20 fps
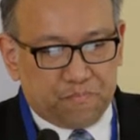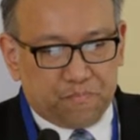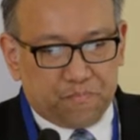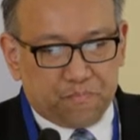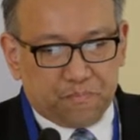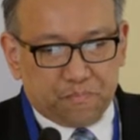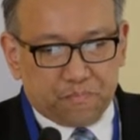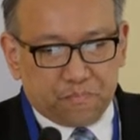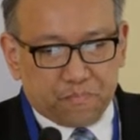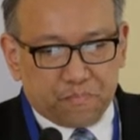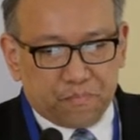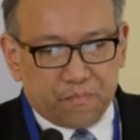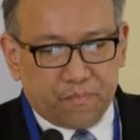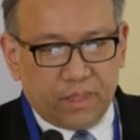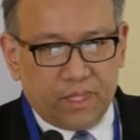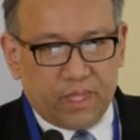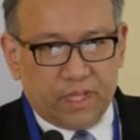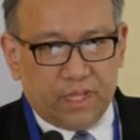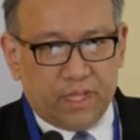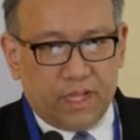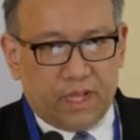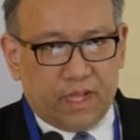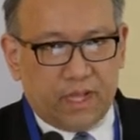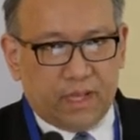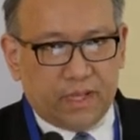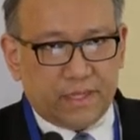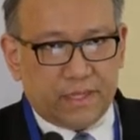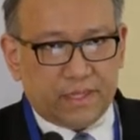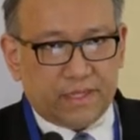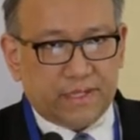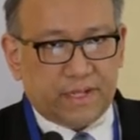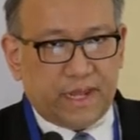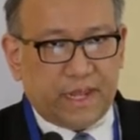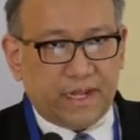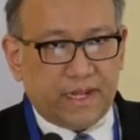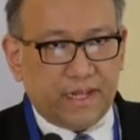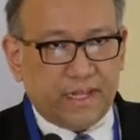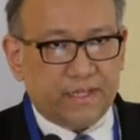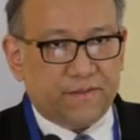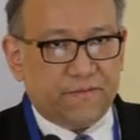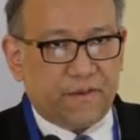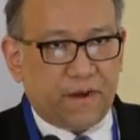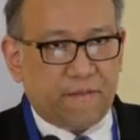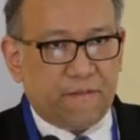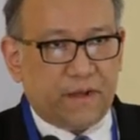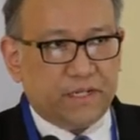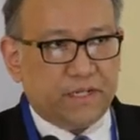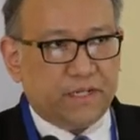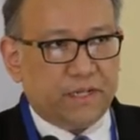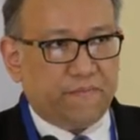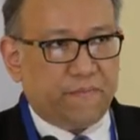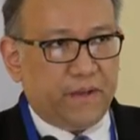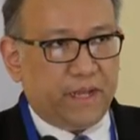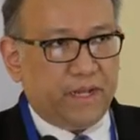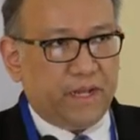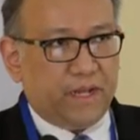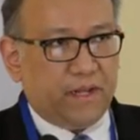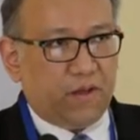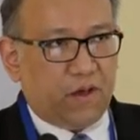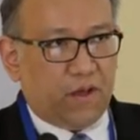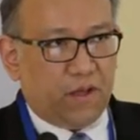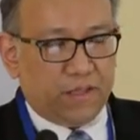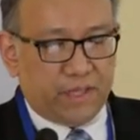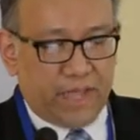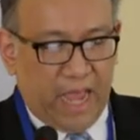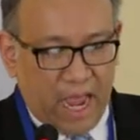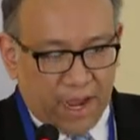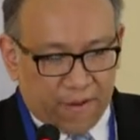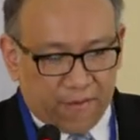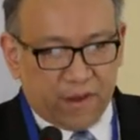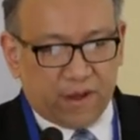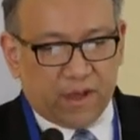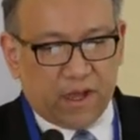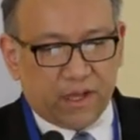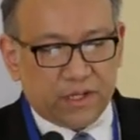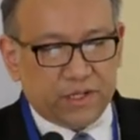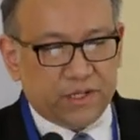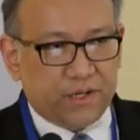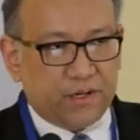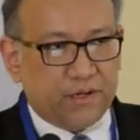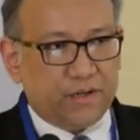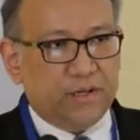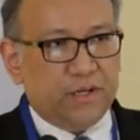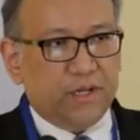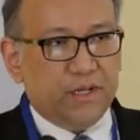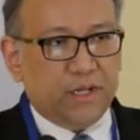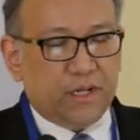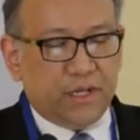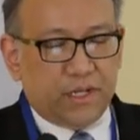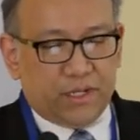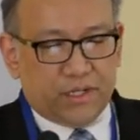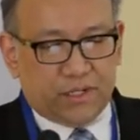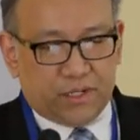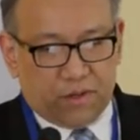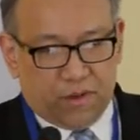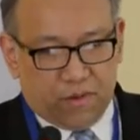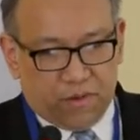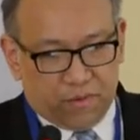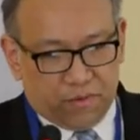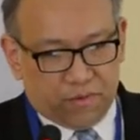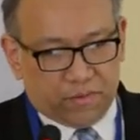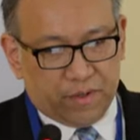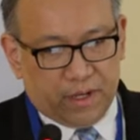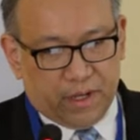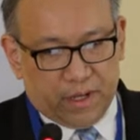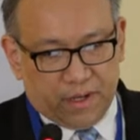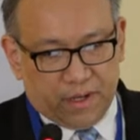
the state is very much dependent on the agriculture, so